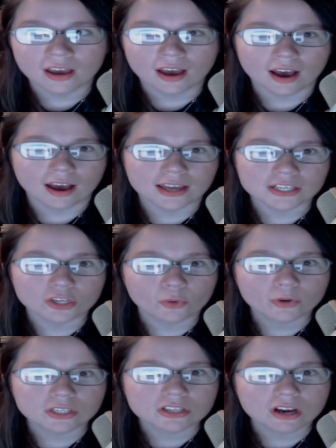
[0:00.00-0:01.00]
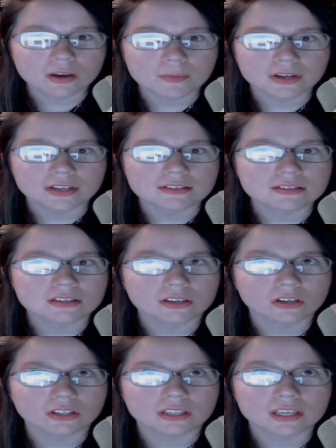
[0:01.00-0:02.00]
I don't want to talk about
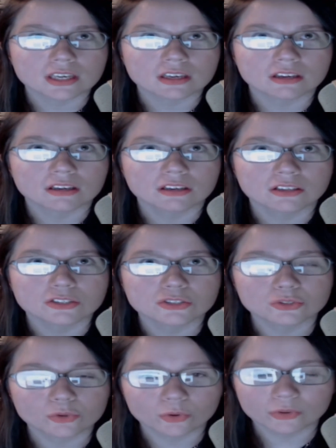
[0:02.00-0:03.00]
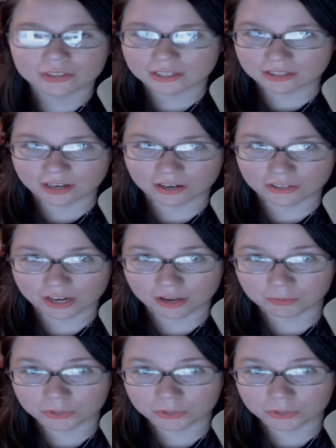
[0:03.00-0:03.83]
necessarily school the entire time.